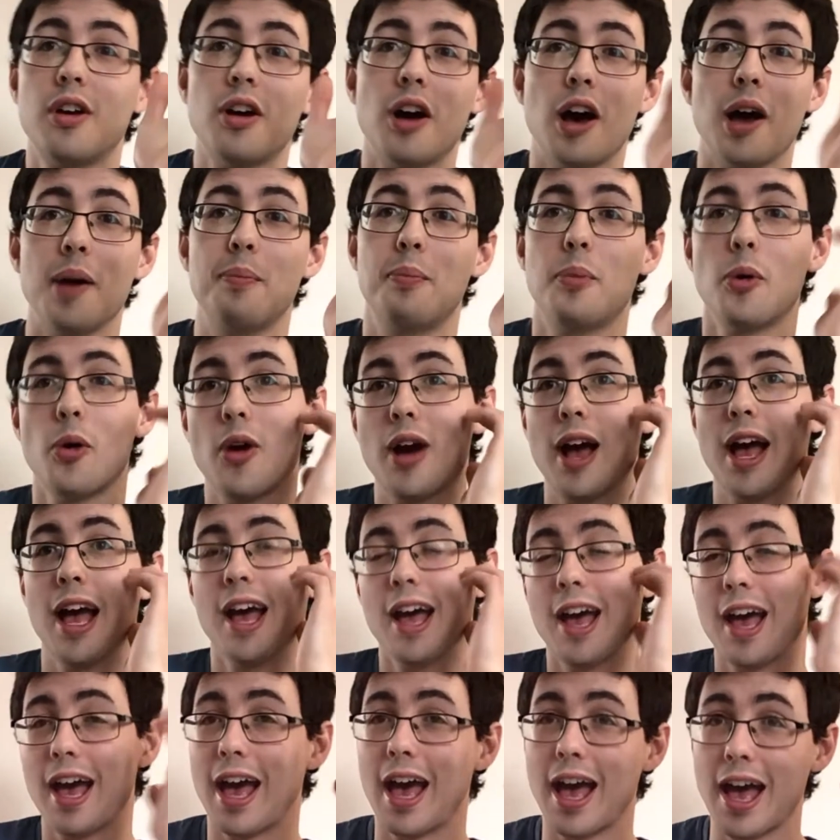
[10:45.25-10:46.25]
I bought
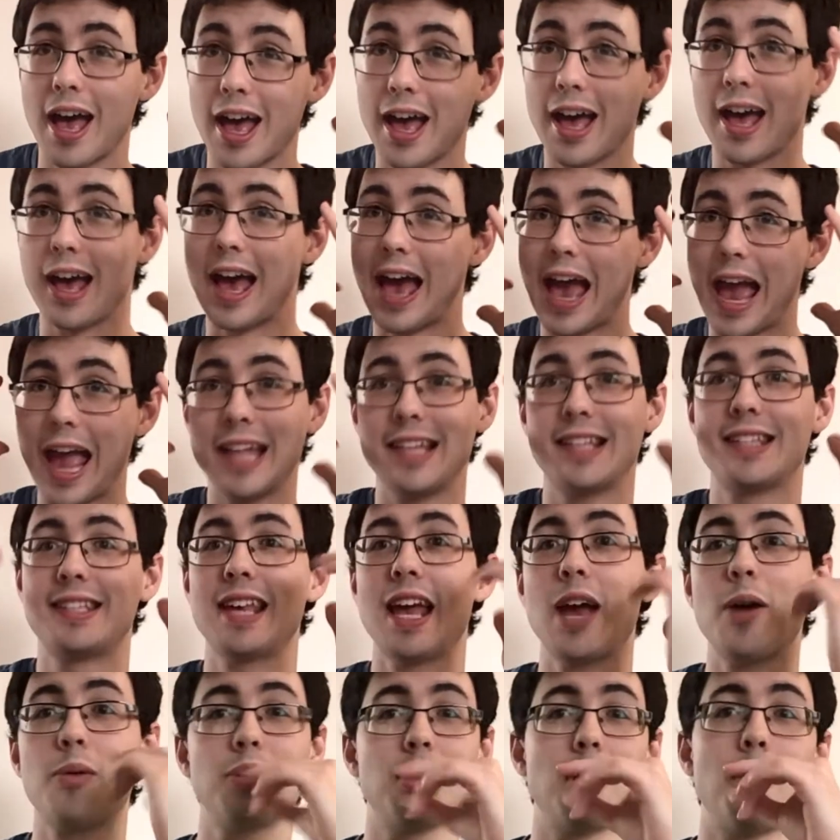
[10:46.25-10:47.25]
a
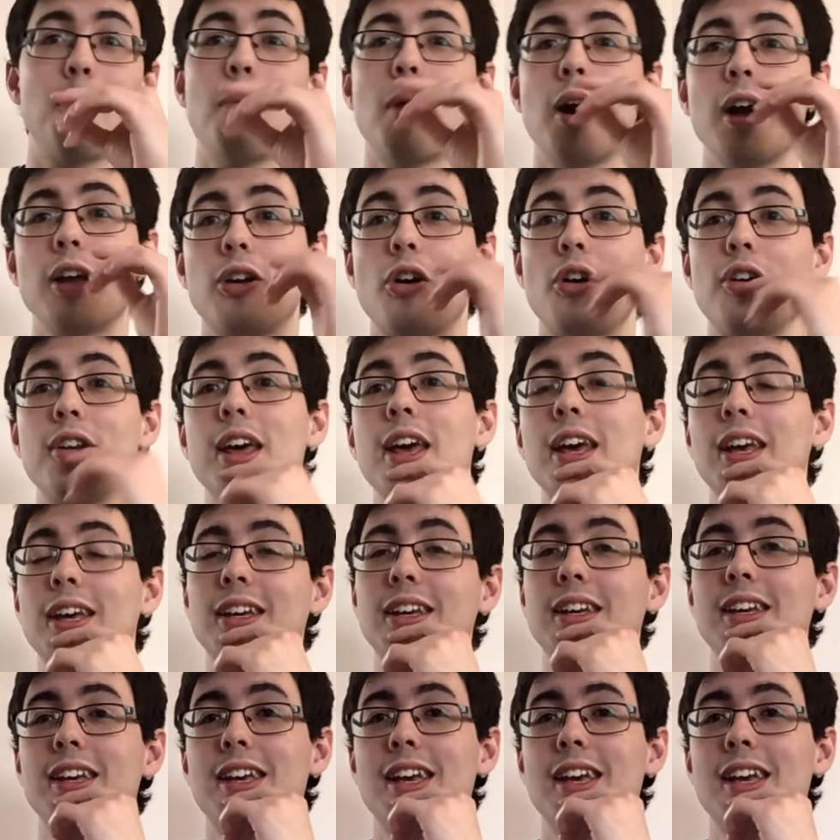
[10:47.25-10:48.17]
headset with a mic on it,